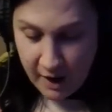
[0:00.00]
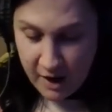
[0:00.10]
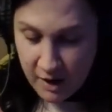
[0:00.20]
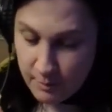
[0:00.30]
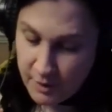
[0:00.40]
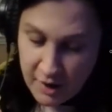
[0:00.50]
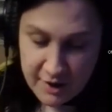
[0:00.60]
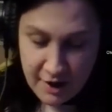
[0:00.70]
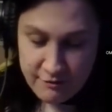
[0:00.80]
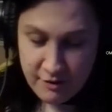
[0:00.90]
Um, I
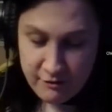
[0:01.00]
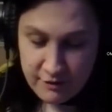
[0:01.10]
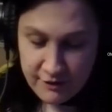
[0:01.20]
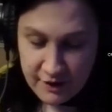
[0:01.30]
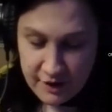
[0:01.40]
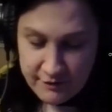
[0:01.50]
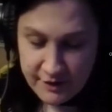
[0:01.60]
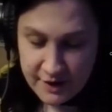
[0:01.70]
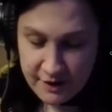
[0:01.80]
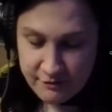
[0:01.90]
gave her everything
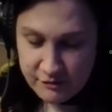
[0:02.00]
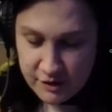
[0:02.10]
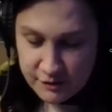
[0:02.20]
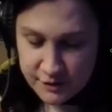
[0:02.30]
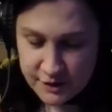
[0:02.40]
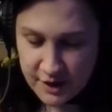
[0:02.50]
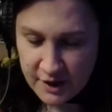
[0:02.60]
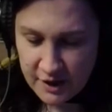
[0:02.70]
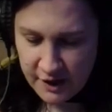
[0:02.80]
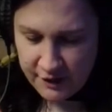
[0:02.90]
that I ever owned.
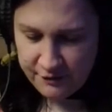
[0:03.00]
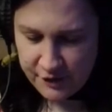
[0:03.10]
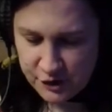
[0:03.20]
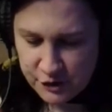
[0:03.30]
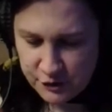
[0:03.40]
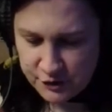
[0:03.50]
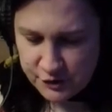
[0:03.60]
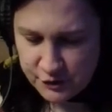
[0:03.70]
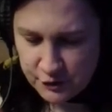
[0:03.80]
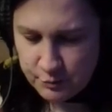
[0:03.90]
I think she
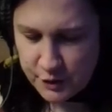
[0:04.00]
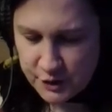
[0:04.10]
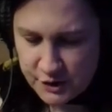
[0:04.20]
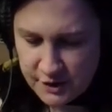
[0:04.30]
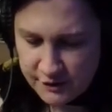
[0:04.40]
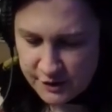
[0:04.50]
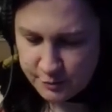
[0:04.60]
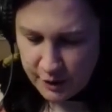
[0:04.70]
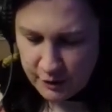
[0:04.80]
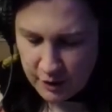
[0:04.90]
understood, but she never
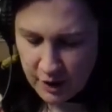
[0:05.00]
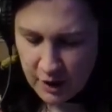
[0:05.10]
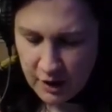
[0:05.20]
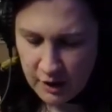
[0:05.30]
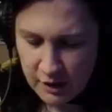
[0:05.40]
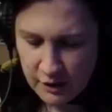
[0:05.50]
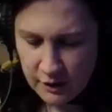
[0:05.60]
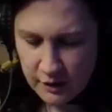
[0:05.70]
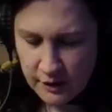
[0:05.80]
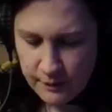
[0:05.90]
spoke.
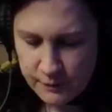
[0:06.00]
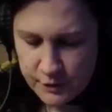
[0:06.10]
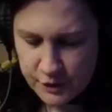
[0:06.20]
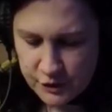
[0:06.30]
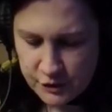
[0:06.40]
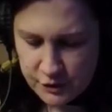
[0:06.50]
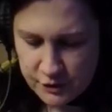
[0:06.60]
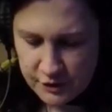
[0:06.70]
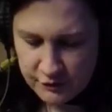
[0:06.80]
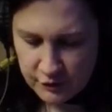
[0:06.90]
Um, she should
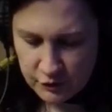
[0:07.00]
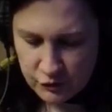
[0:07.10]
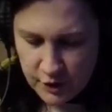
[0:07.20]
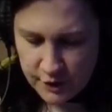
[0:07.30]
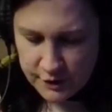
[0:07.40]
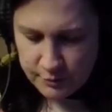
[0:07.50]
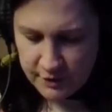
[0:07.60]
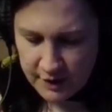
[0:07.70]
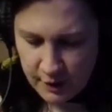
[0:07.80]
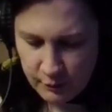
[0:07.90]
have not tried to be
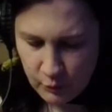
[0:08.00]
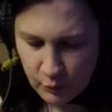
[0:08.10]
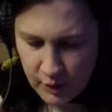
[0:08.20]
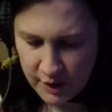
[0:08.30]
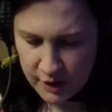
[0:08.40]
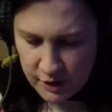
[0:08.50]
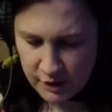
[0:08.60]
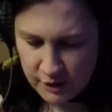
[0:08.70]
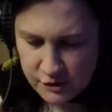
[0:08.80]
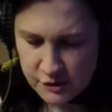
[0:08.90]
that way.
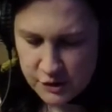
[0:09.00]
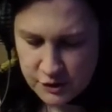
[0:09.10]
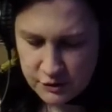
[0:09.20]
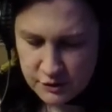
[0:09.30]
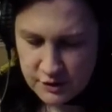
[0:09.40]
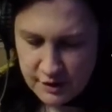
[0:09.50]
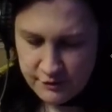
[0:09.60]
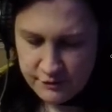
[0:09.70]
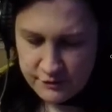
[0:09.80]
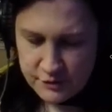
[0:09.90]
She shouldn't
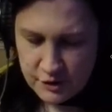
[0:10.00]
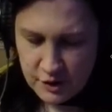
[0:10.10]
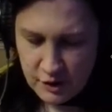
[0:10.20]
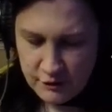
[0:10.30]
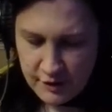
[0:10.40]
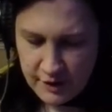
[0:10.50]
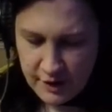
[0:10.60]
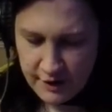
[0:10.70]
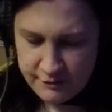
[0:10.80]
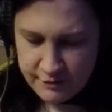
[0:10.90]
have to go there
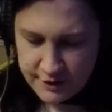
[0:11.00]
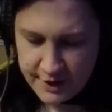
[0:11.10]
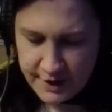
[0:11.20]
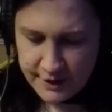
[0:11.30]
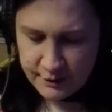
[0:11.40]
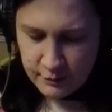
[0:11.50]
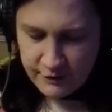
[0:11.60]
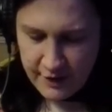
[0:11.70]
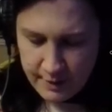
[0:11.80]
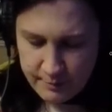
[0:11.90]
ever again
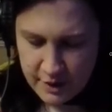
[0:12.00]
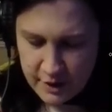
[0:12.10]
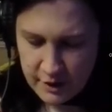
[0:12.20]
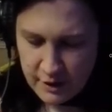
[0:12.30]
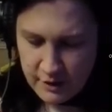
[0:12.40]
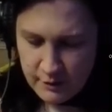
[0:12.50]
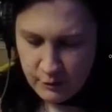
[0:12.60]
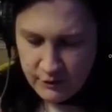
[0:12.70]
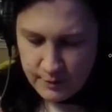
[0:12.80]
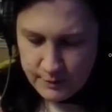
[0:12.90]
without me,
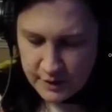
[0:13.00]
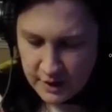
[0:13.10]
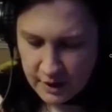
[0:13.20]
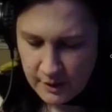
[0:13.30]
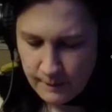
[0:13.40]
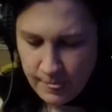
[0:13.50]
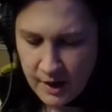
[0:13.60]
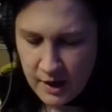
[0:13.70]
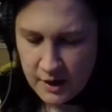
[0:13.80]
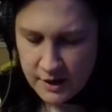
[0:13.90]
without me.
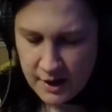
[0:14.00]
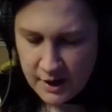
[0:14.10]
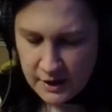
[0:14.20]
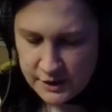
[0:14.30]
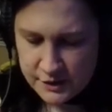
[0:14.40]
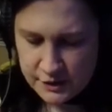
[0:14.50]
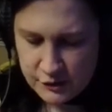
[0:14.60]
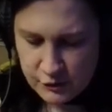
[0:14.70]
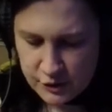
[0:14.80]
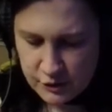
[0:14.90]
Now listen
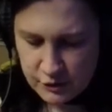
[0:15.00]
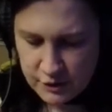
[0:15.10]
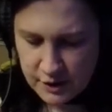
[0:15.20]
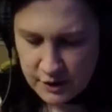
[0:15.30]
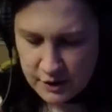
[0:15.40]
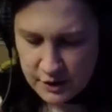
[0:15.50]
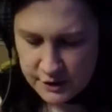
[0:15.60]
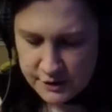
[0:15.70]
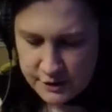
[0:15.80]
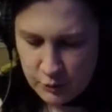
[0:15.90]
to us good and
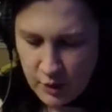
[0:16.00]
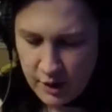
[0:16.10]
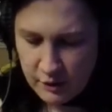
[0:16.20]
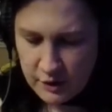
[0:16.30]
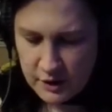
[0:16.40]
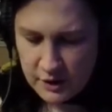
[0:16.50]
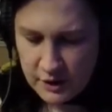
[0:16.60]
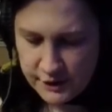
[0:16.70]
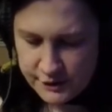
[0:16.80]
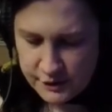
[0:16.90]
listen well.
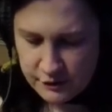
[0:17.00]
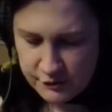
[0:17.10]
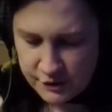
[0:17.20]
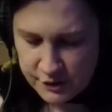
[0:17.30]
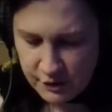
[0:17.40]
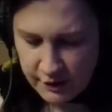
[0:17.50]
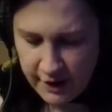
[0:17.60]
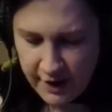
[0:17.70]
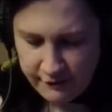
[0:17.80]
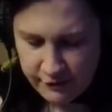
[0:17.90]
Listen to the song,
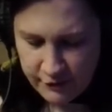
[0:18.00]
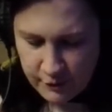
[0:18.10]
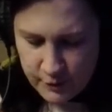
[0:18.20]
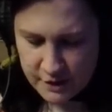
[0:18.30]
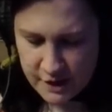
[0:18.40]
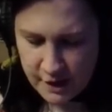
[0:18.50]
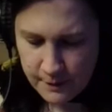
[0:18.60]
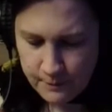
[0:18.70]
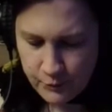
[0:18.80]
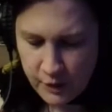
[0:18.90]
everything we tell.
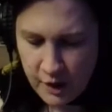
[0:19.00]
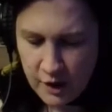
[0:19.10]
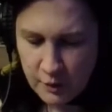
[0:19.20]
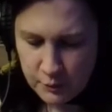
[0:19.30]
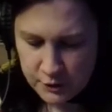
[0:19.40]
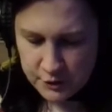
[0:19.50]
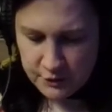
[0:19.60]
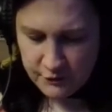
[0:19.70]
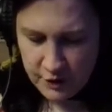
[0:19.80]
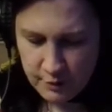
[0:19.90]
We should
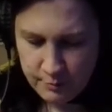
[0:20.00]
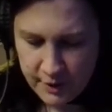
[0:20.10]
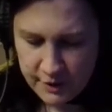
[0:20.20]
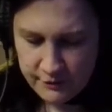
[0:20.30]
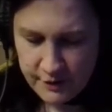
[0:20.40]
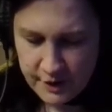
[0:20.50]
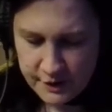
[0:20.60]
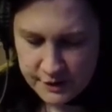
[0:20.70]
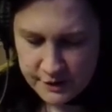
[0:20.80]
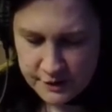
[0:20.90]
have known better
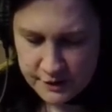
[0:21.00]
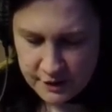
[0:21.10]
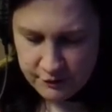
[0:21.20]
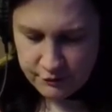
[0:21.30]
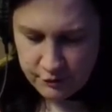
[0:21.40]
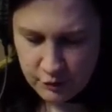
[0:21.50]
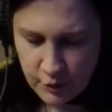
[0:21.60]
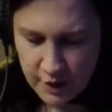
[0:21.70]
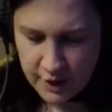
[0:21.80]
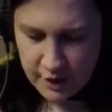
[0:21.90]
than to give her
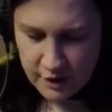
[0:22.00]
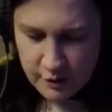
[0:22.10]
away.